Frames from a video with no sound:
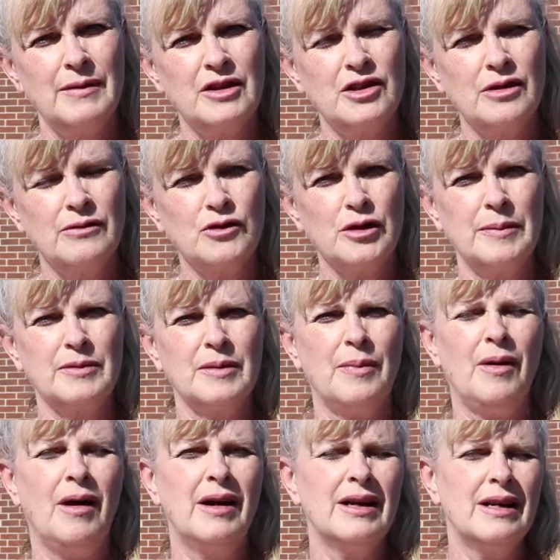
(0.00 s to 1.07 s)
that you've tripped
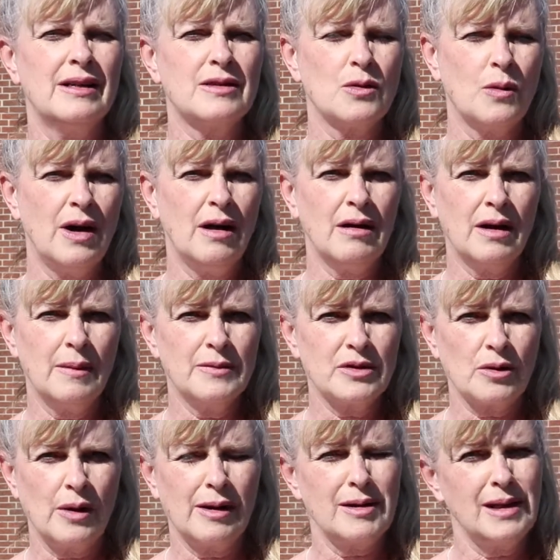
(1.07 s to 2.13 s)
upon us, welcome.
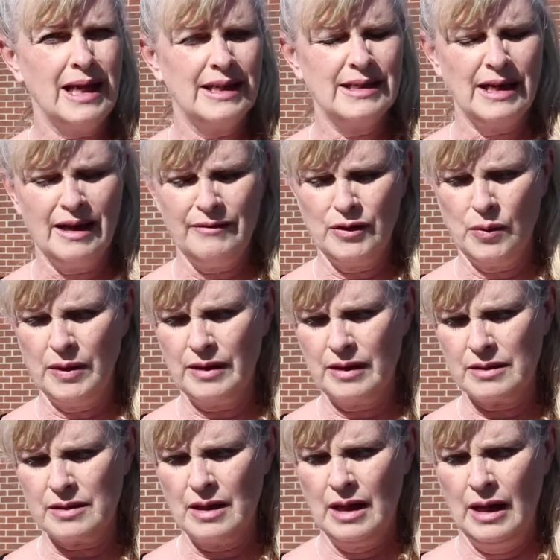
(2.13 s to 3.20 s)
So glad to have you with
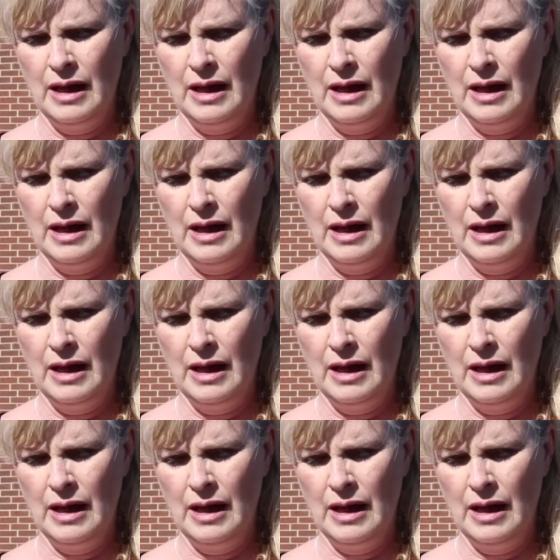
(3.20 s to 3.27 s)
us.